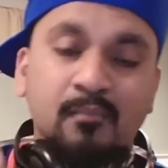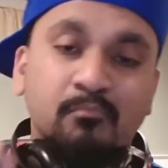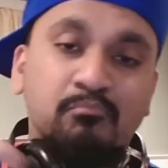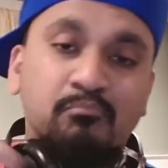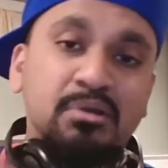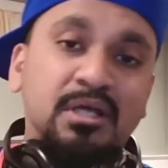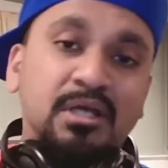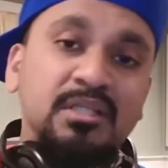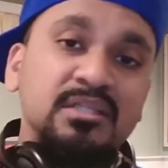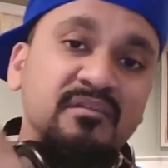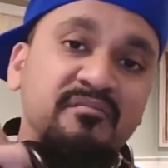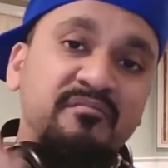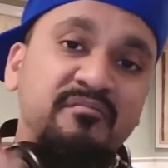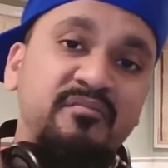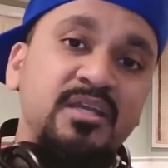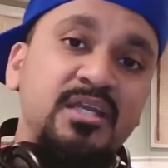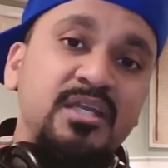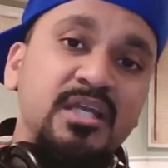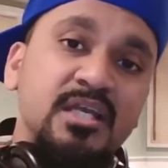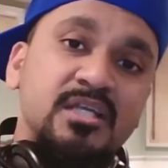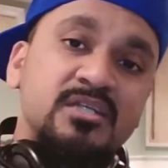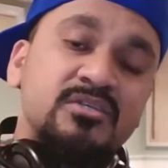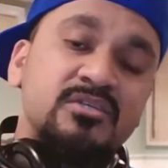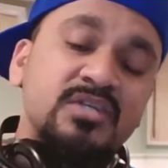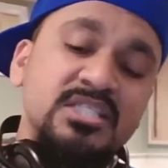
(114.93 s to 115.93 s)
Brodha V
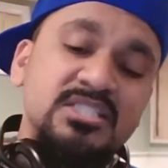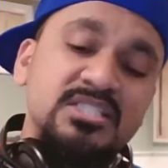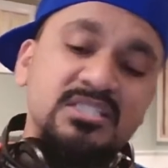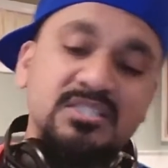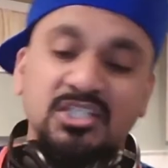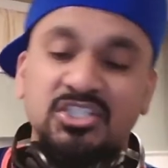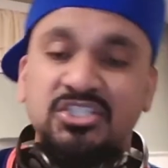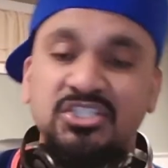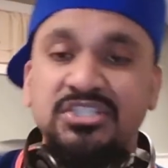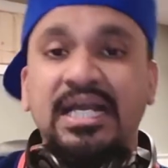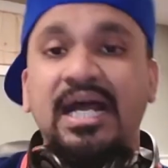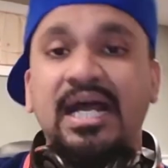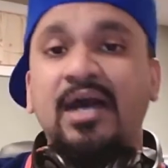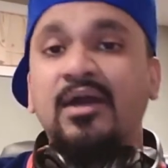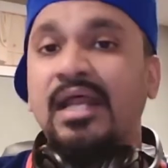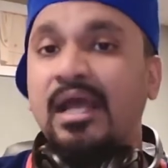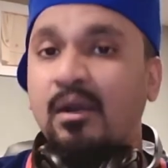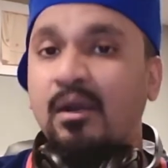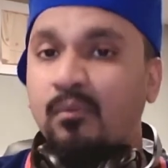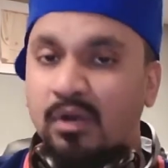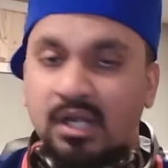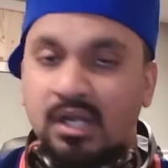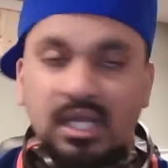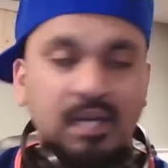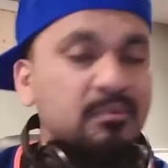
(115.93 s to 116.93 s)
and Krishna, shout
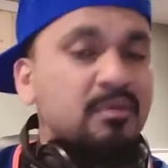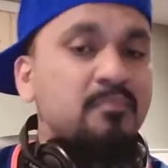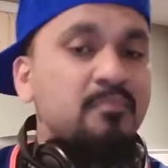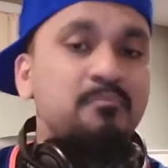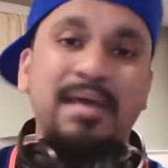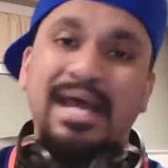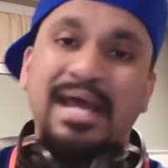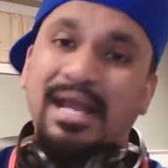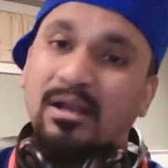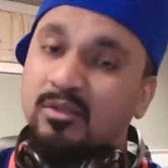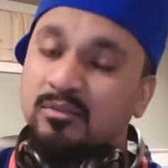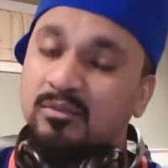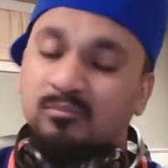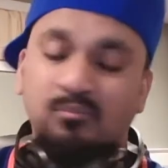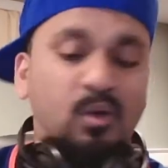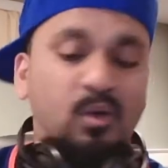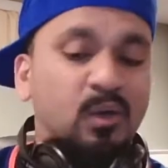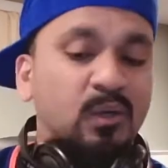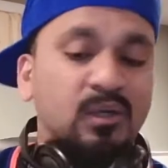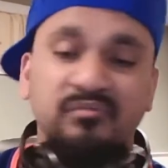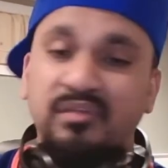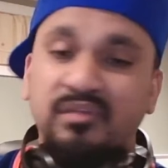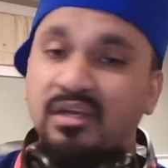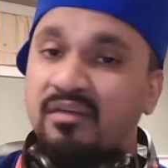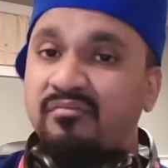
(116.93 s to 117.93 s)
out. We're gonna be back with more
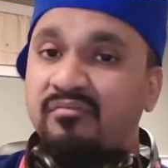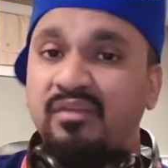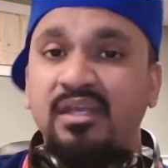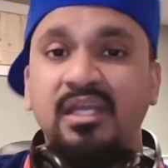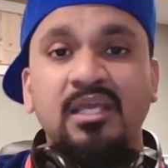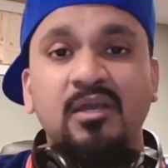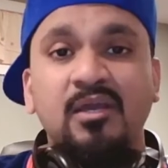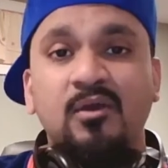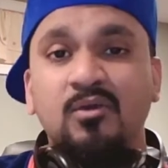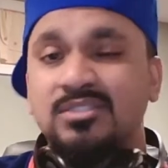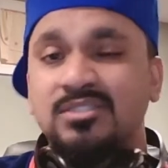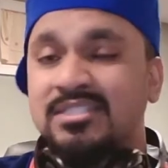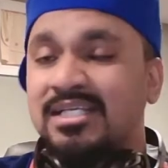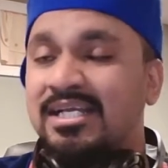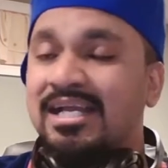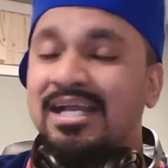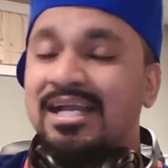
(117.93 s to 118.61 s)
of their videos.